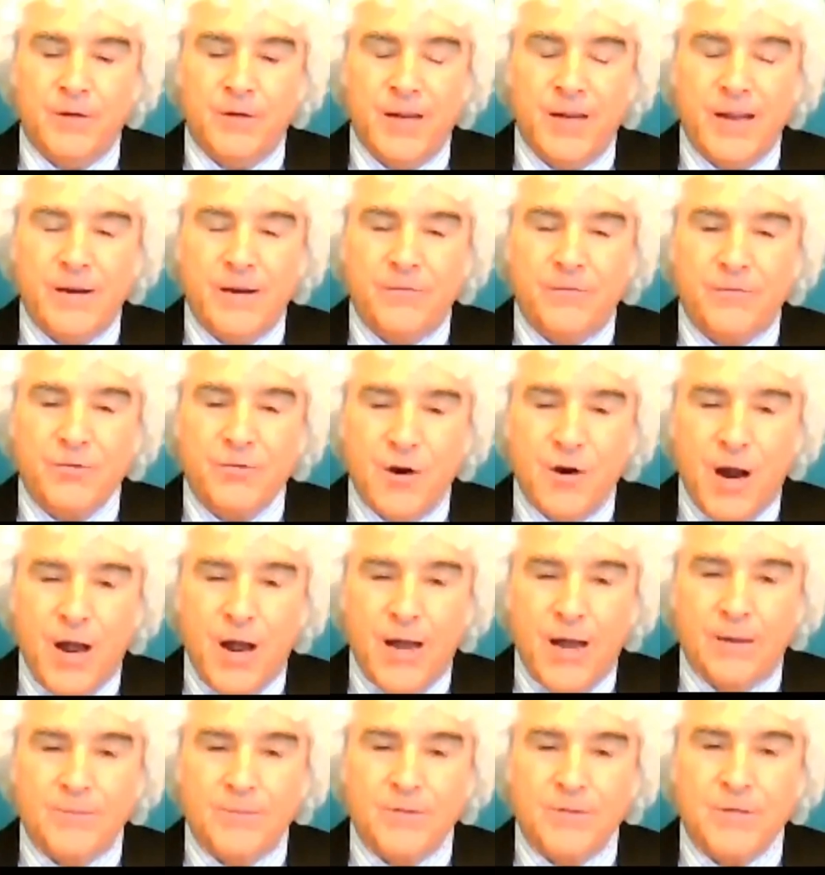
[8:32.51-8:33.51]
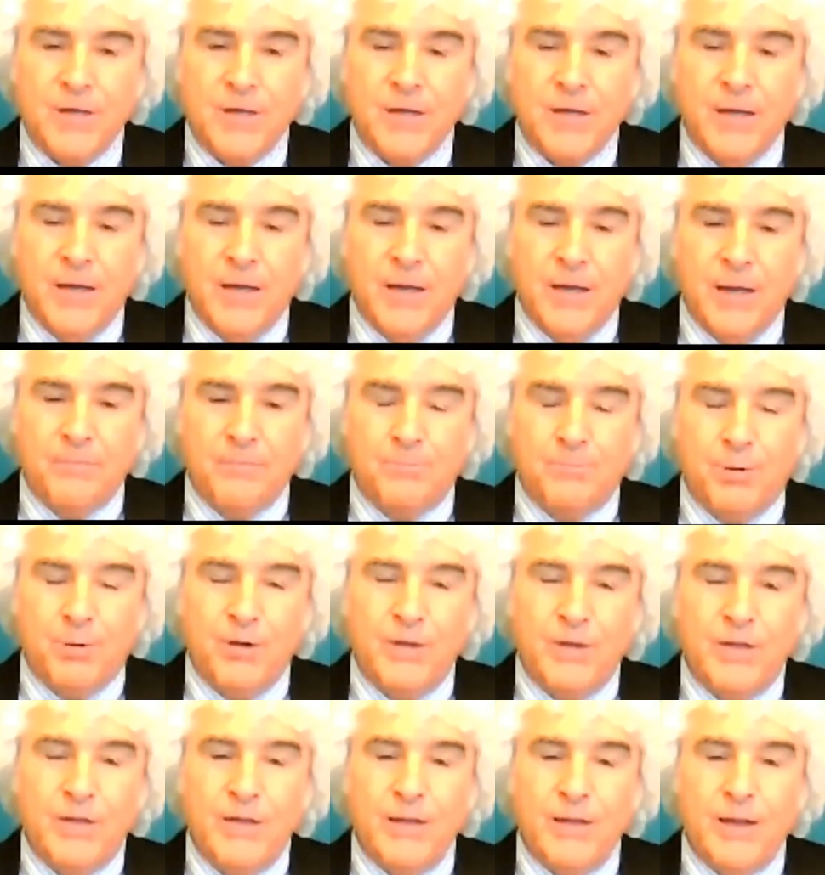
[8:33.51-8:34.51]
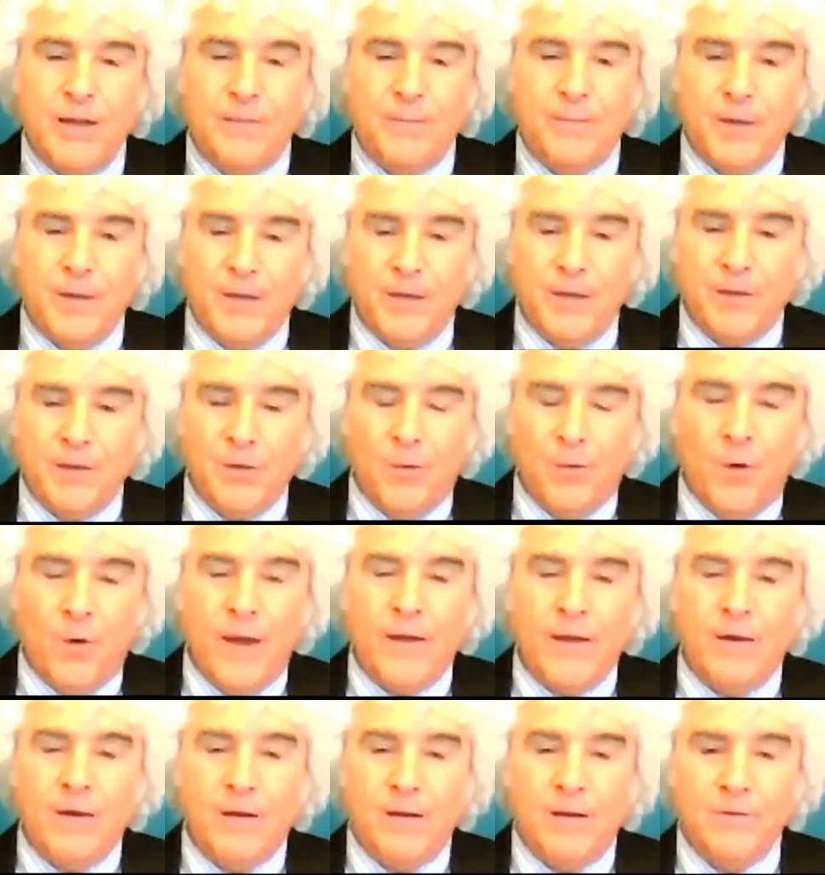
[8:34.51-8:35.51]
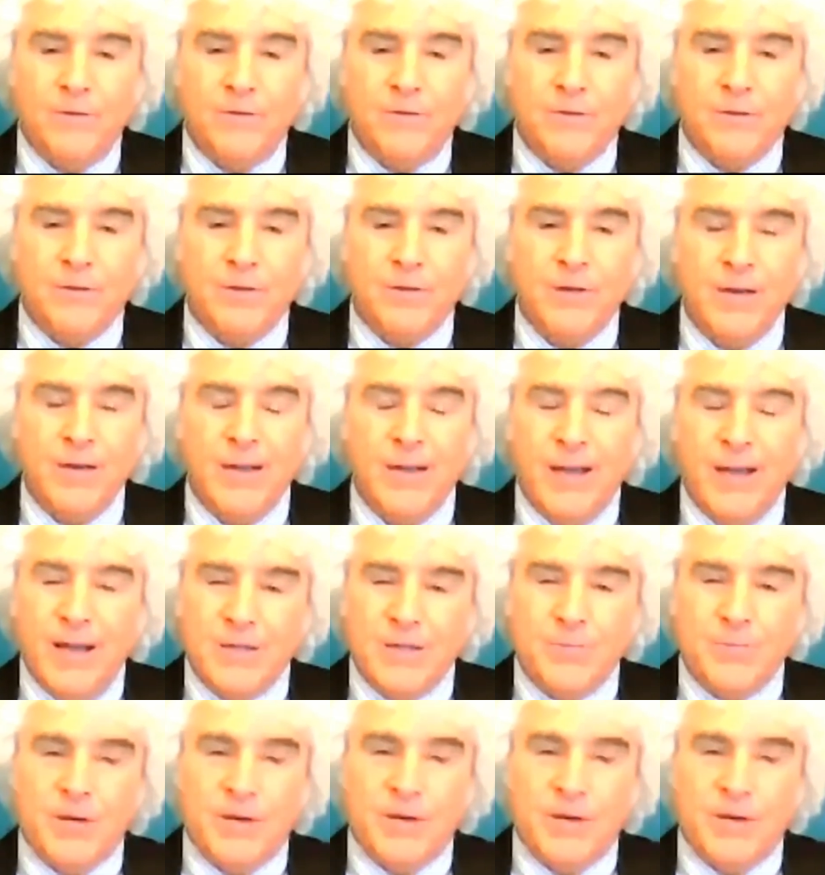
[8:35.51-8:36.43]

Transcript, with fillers: their native tribes and putting them in the white culture